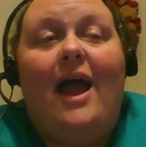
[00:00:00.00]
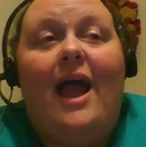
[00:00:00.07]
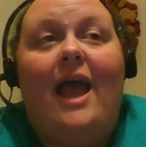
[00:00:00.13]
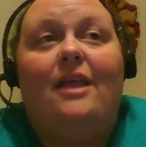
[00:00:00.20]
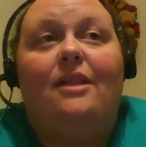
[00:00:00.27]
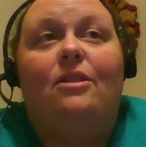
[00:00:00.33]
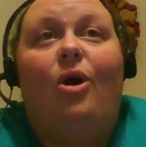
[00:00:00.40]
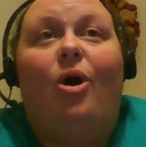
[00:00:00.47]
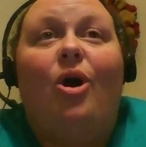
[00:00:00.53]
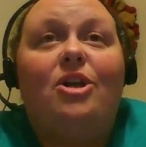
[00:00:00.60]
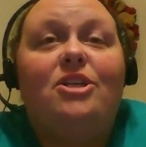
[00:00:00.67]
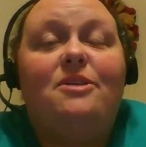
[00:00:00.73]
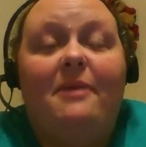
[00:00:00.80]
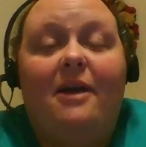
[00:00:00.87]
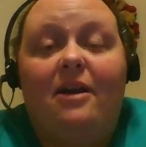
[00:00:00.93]
a
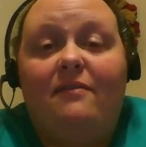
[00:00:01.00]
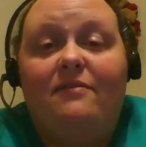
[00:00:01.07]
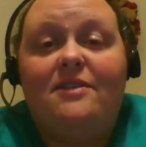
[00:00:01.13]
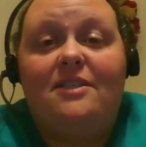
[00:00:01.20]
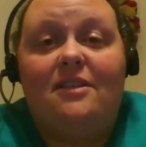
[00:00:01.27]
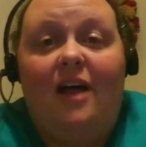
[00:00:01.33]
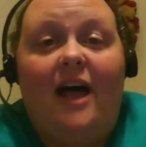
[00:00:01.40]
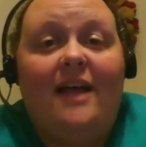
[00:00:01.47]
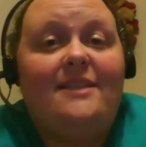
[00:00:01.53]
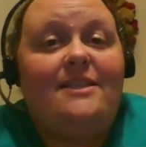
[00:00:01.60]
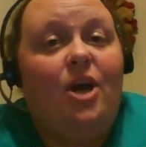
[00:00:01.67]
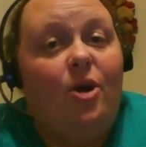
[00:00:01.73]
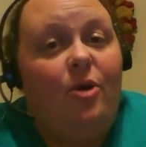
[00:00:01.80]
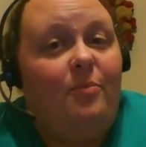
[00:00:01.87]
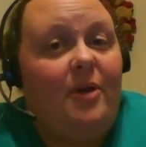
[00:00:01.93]
large amount of slots
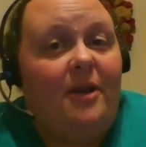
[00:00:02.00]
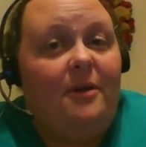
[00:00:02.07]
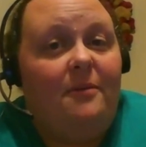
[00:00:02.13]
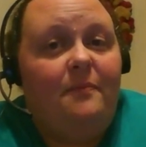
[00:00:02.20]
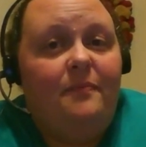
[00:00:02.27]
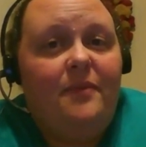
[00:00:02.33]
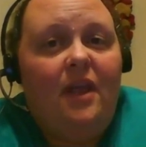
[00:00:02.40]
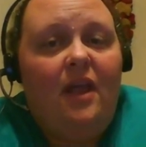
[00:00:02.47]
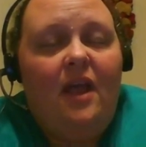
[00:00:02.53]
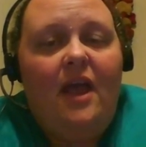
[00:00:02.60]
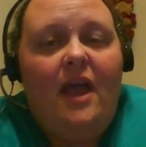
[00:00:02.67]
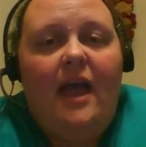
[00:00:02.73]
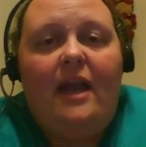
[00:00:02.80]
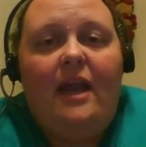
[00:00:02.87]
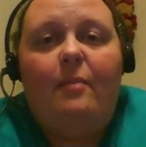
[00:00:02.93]
open
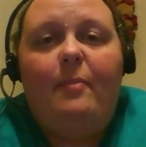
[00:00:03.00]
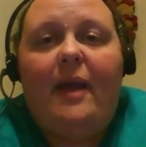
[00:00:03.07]
and a